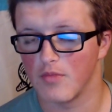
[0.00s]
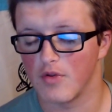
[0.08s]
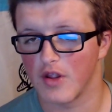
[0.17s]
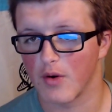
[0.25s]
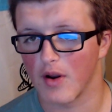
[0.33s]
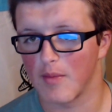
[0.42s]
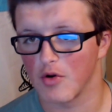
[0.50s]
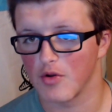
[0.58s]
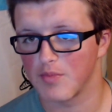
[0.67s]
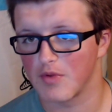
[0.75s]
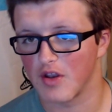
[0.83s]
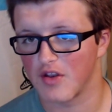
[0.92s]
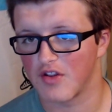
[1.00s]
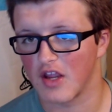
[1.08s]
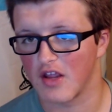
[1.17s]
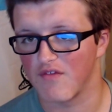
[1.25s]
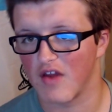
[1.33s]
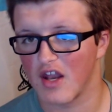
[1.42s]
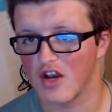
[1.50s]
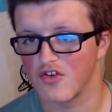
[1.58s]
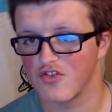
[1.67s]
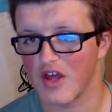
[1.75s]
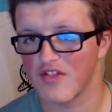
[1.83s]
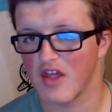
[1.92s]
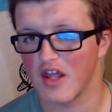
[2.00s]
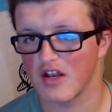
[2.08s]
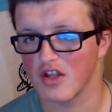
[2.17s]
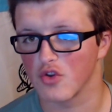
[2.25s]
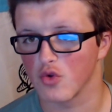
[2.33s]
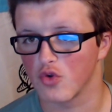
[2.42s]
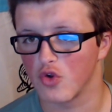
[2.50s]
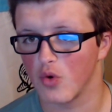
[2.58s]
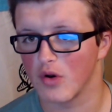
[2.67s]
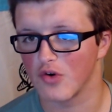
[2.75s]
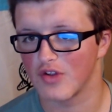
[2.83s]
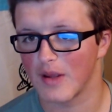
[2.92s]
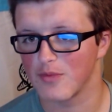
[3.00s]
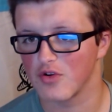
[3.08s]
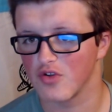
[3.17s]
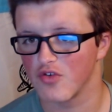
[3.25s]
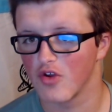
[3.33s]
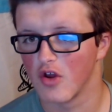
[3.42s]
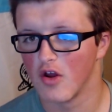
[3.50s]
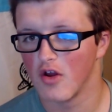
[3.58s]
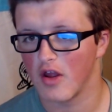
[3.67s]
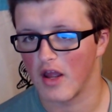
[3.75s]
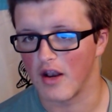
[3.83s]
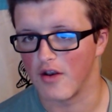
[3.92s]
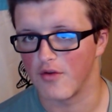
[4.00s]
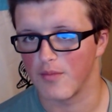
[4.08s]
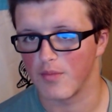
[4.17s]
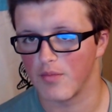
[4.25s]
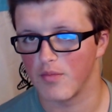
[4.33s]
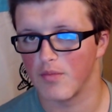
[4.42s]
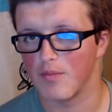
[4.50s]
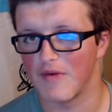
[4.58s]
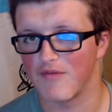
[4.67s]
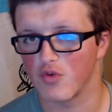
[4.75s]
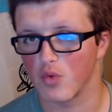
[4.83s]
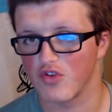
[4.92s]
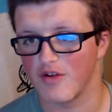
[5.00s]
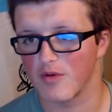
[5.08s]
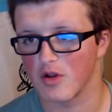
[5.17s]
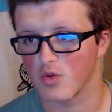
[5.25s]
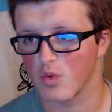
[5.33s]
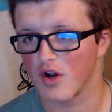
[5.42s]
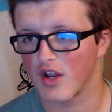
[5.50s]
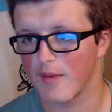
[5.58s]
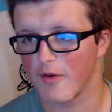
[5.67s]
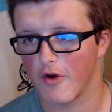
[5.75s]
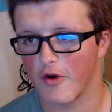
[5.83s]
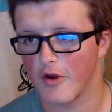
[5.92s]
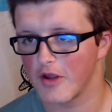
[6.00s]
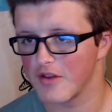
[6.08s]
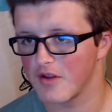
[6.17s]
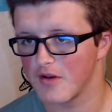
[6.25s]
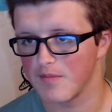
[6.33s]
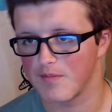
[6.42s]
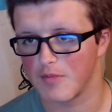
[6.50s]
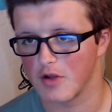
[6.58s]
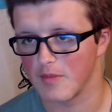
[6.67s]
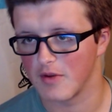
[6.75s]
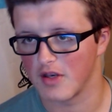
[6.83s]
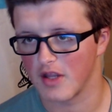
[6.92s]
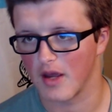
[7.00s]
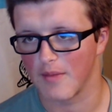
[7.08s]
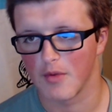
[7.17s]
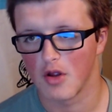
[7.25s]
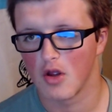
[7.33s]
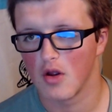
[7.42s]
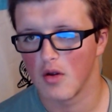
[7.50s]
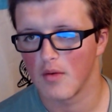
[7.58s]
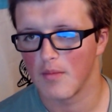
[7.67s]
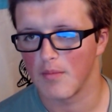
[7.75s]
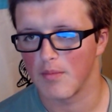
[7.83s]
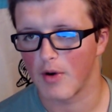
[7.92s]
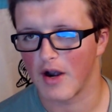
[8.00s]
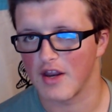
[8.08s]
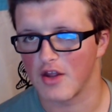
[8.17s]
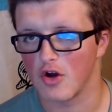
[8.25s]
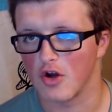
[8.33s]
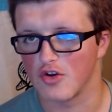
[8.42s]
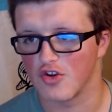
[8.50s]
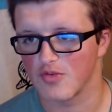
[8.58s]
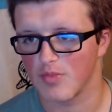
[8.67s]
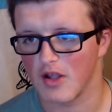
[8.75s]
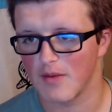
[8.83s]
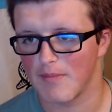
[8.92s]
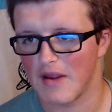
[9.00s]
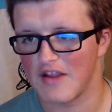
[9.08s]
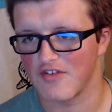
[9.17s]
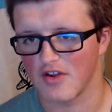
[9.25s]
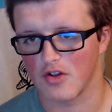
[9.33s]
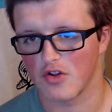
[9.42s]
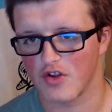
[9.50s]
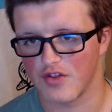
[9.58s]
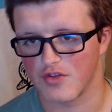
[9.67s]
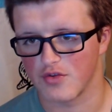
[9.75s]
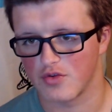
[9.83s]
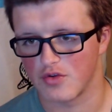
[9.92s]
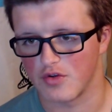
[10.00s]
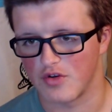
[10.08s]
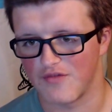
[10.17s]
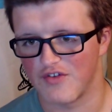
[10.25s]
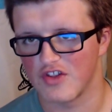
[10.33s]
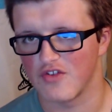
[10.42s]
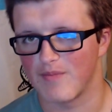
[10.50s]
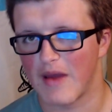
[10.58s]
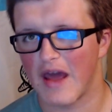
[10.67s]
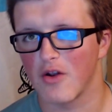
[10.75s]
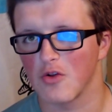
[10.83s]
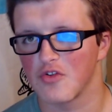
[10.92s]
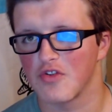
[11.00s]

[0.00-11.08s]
they were able to take advantage. Seth Hengen threw 2 interceptions, and Memphis wasn't able to get the run game going. Yeah, Brady Cook just played amazing. It looks like just the defensive battle.